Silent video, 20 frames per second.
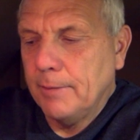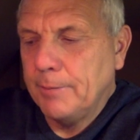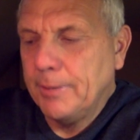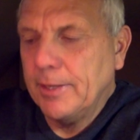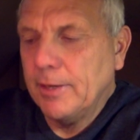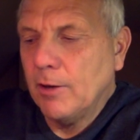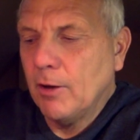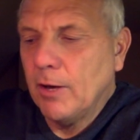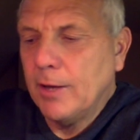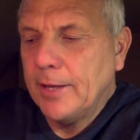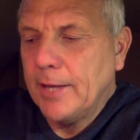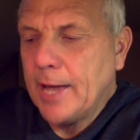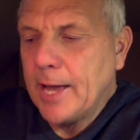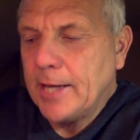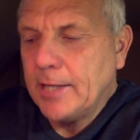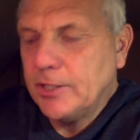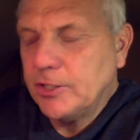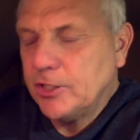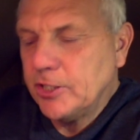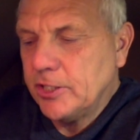bit like the
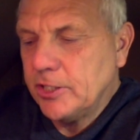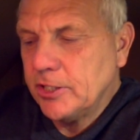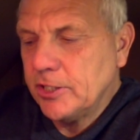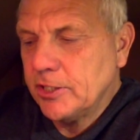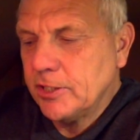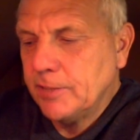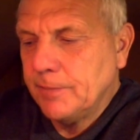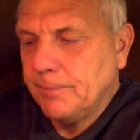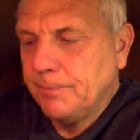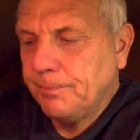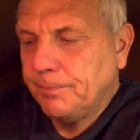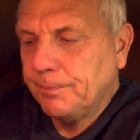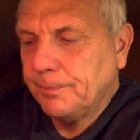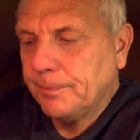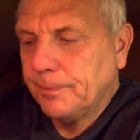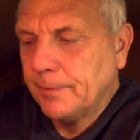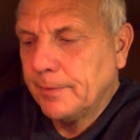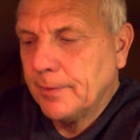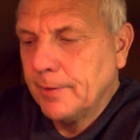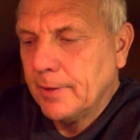aces.
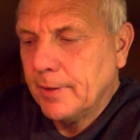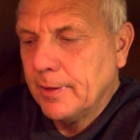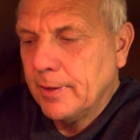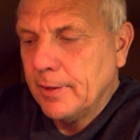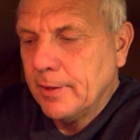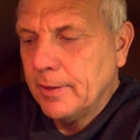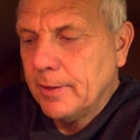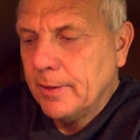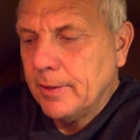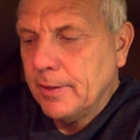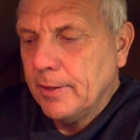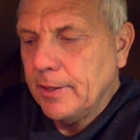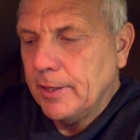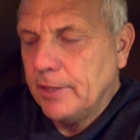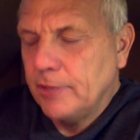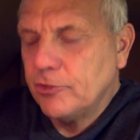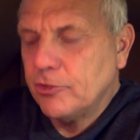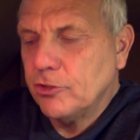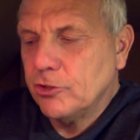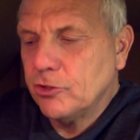
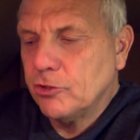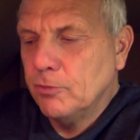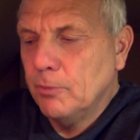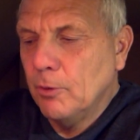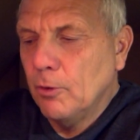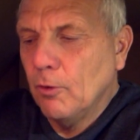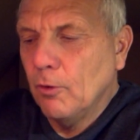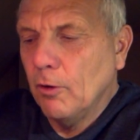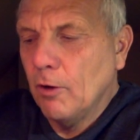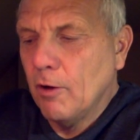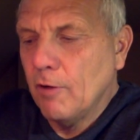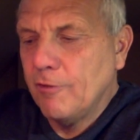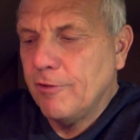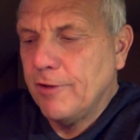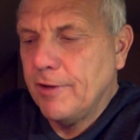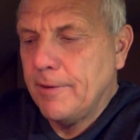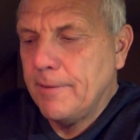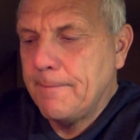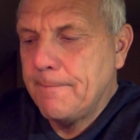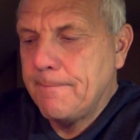It's a small
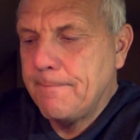offer.